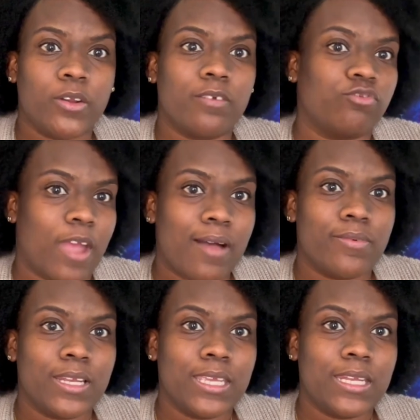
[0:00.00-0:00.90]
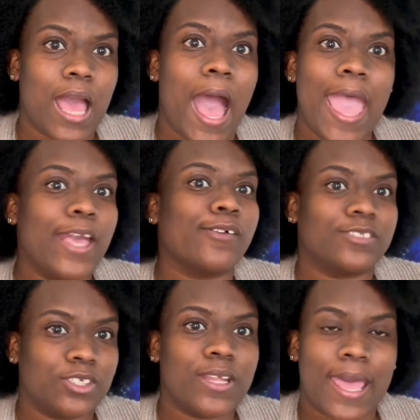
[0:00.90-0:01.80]
of traveling, I
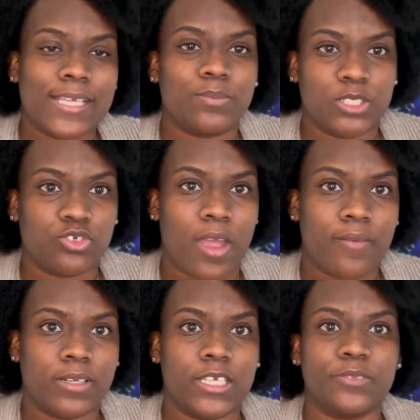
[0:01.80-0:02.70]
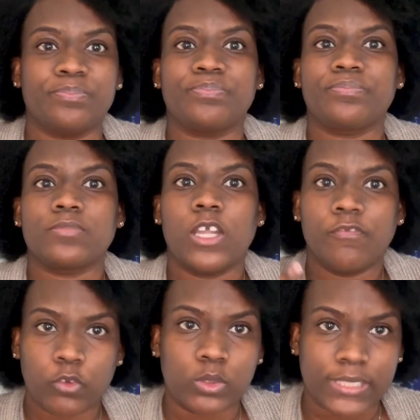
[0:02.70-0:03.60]
consider that as me traveling
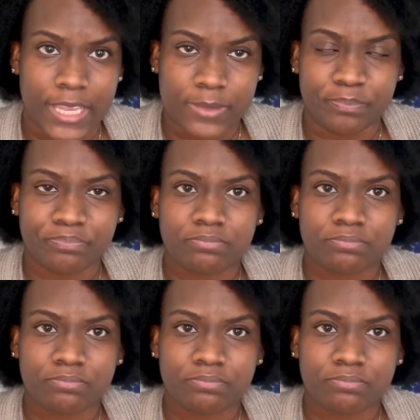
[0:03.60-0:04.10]
full-time.